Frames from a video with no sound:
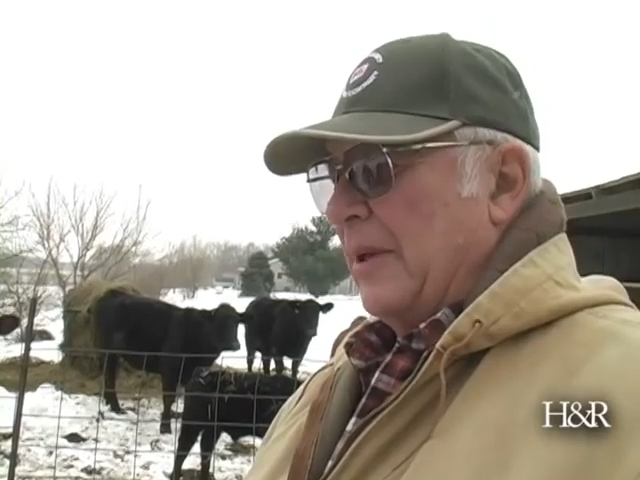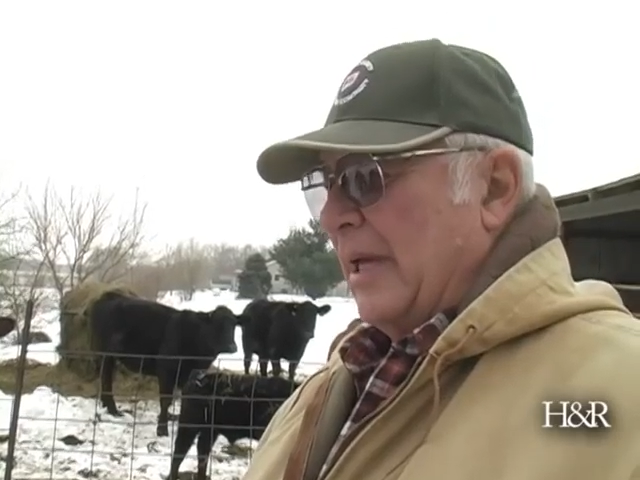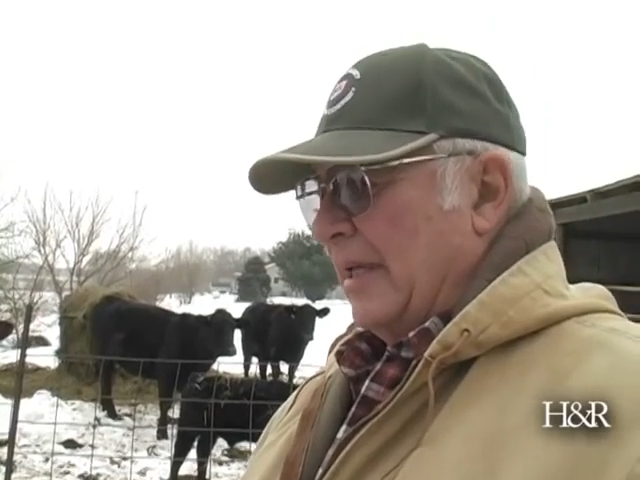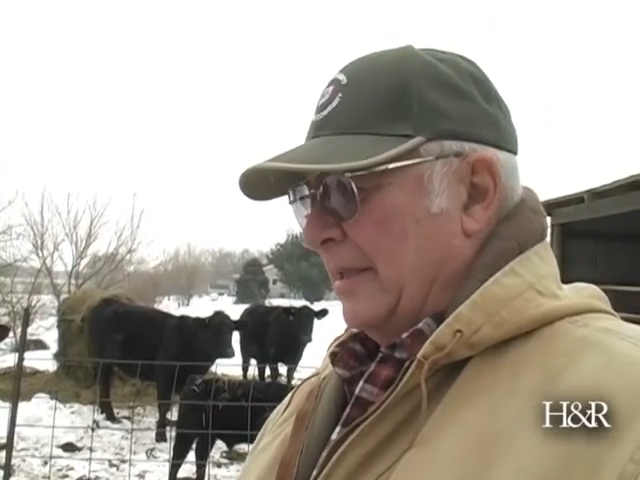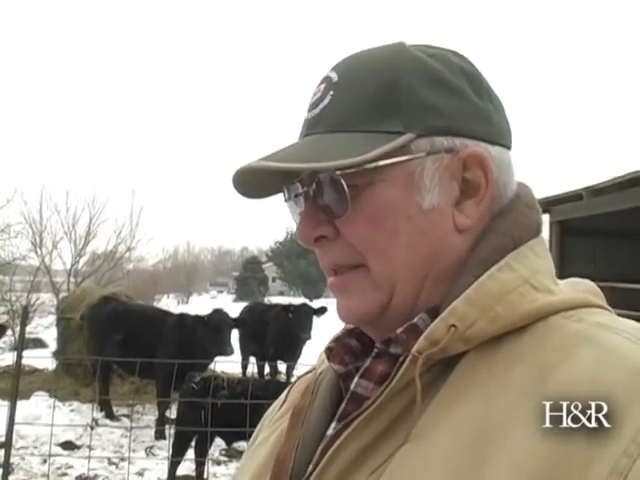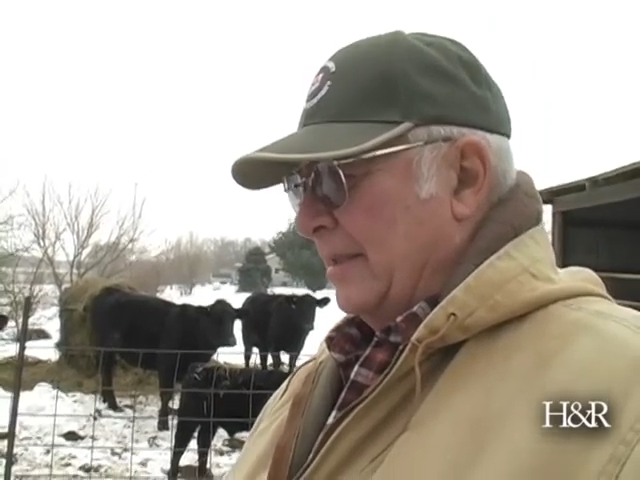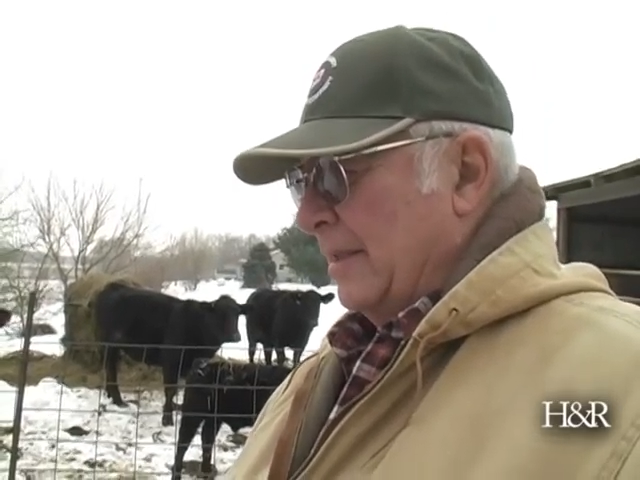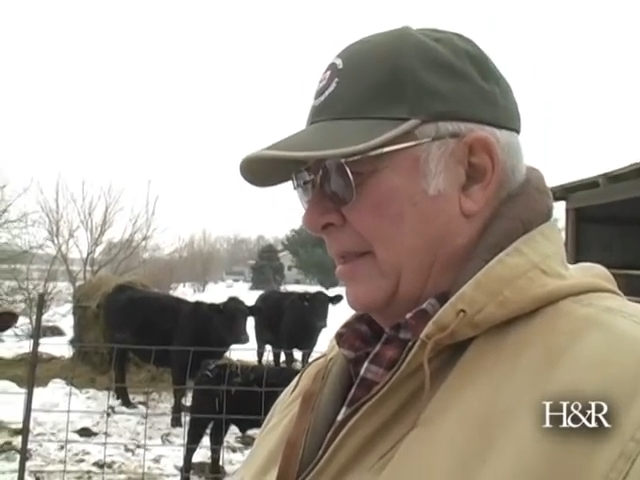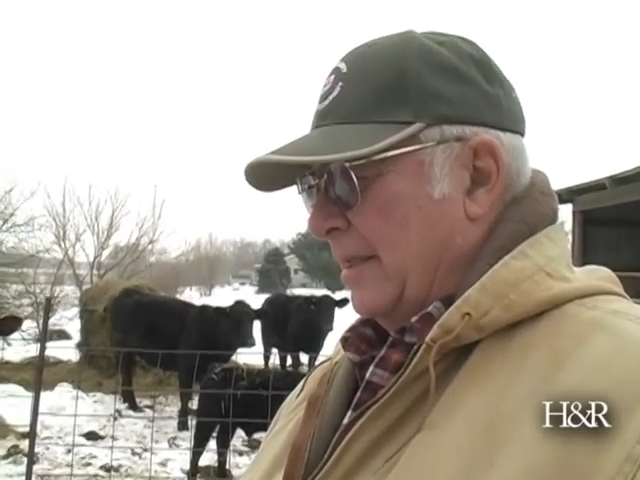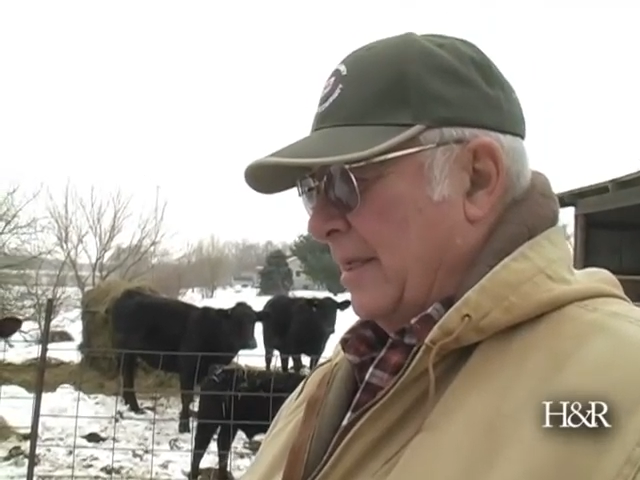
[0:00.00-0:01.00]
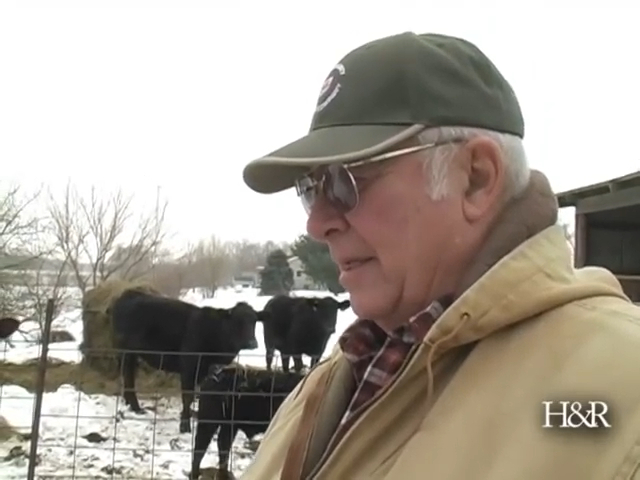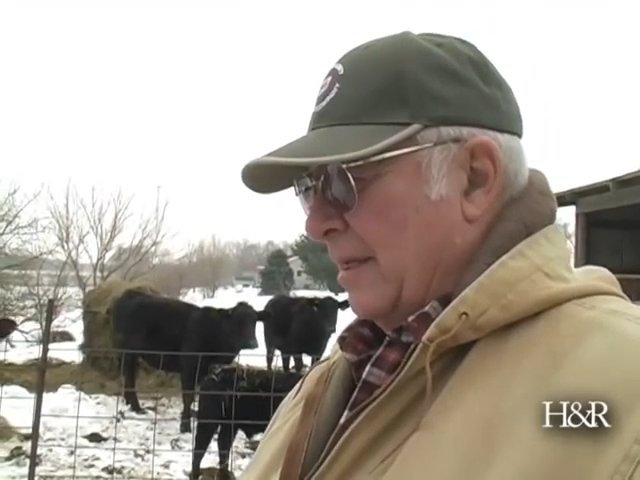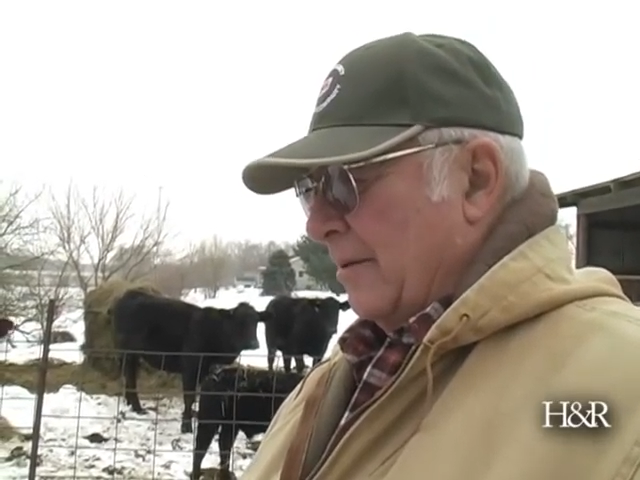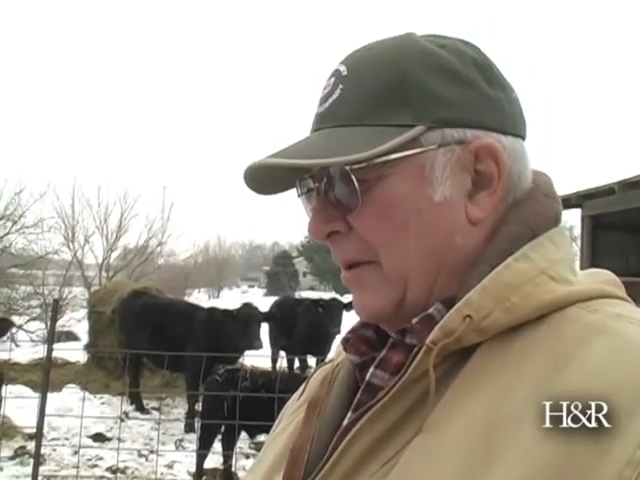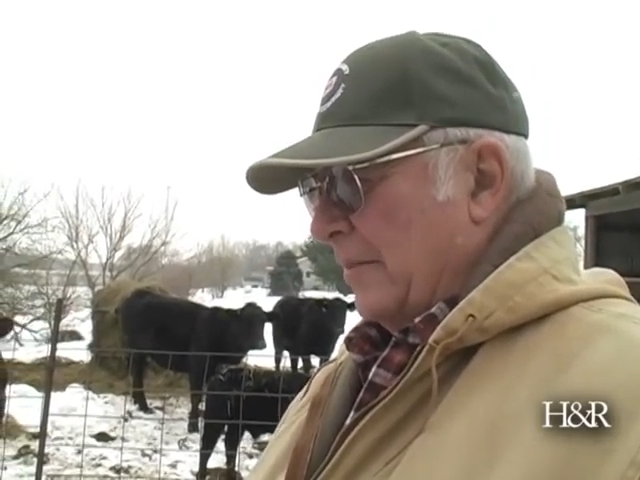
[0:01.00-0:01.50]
in, why,